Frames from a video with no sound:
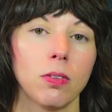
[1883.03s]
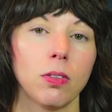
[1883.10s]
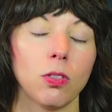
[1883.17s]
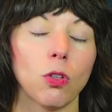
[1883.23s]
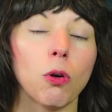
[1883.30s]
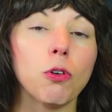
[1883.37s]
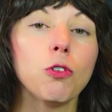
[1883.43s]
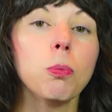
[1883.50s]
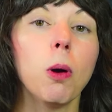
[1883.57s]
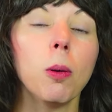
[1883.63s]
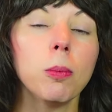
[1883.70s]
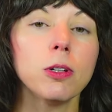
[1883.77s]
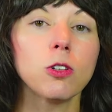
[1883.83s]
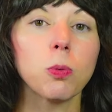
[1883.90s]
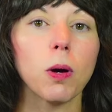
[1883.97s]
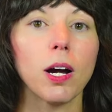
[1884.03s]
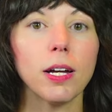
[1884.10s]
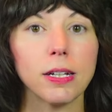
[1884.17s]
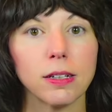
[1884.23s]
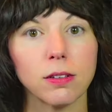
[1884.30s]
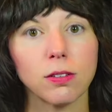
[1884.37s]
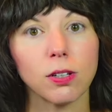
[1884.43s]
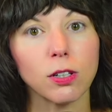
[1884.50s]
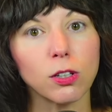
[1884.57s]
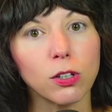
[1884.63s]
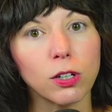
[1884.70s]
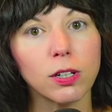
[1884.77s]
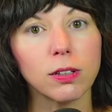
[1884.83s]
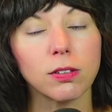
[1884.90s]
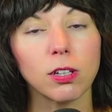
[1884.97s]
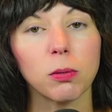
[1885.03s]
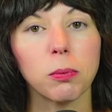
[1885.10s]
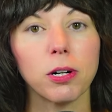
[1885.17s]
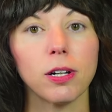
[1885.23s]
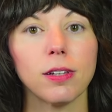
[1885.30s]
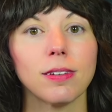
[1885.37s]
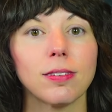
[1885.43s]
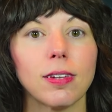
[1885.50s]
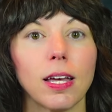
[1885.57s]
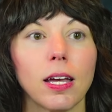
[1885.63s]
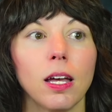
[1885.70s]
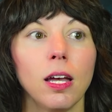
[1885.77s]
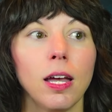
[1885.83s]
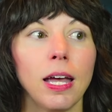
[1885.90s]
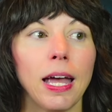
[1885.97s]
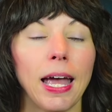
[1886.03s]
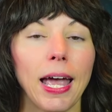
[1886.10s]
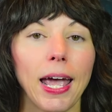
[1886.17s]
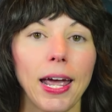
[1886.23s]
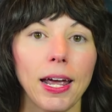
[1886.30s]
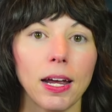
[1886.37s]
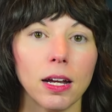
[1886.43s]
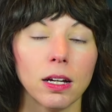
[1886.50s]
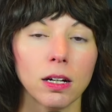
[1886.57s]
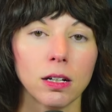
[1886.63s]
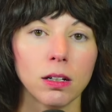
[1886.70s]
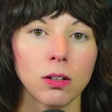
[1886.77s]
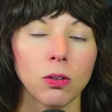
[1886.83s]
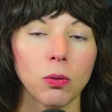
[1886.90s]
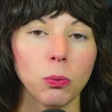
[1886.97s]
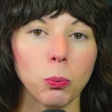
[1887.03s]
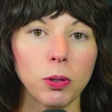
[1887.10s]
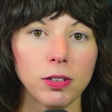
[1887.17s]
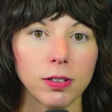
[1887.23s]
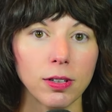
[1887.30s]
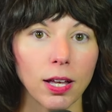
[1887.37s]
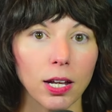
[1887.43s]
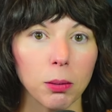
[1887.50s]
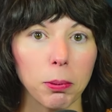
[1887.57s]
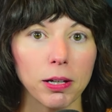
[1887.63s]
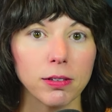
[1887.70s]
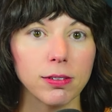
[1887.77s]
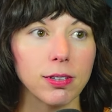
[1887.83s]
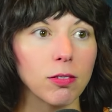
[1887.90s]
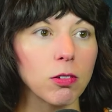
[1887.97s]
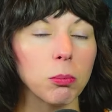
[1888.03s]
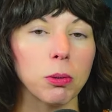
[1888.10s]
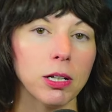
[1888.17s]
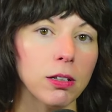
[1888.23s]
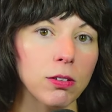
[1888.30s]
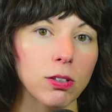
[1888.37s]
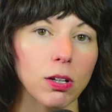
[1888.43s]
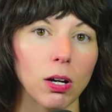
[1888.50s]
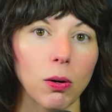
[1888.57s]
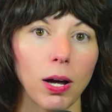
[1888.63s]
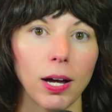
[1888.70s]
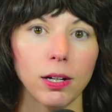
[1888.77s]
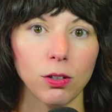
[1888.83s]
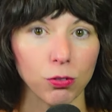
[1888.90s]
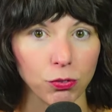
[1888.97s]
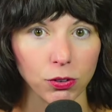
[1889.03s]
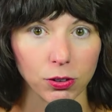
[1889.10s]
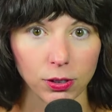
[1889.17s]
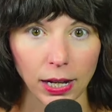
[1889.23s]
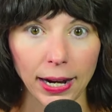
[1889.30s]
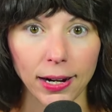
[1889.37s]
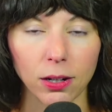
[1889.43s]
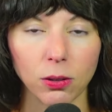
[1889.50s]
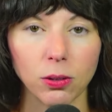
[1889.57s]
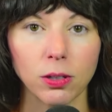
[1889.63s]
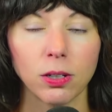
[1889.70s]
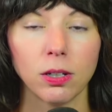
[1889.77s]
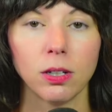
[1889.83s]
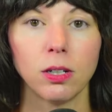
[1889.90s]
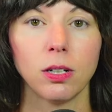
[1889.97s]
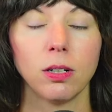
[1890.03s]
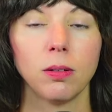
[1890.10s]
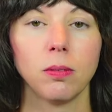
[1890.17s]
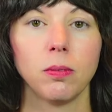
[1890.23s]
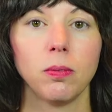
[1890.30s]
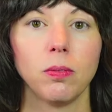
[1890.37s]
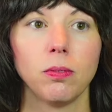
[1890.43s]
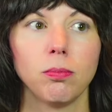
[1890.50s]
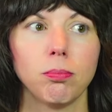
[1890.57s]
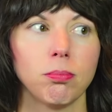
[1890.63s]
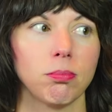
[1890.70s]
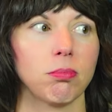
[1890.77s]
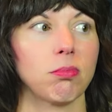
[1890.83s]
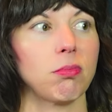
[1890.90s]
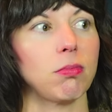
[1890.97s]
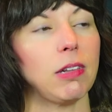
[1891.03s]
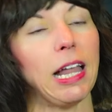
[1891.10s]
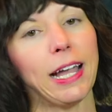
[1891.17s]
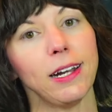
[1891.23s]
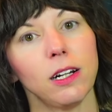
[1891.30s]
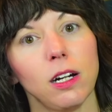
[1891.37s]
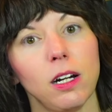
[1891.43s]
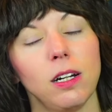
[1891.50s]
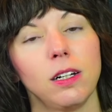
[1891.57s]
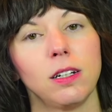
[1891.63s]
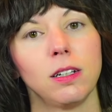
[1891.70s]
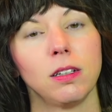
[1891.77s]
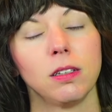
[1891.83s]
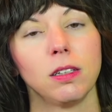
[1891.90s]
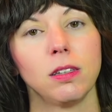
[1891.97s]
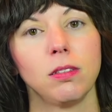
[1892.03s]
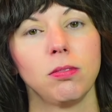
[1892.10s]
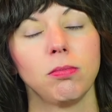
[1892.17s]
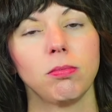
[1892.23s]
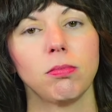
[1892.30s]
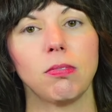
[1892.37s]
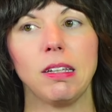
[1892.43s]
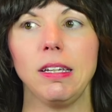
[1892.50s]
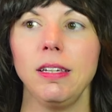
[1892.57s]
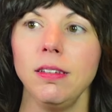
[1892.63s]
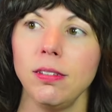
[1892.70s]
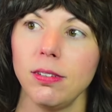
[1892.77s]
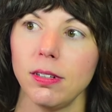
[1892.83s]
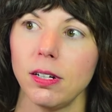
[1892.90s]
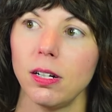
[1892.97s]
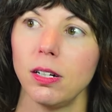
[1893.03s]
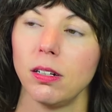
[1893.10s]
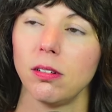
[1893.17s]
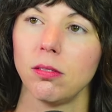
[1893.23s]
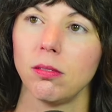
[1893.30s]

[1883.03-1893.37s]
Those moments where I get to look at someone and say, hey, we did that about 7 minutes ago. How do you feel now? Lighter. Easier.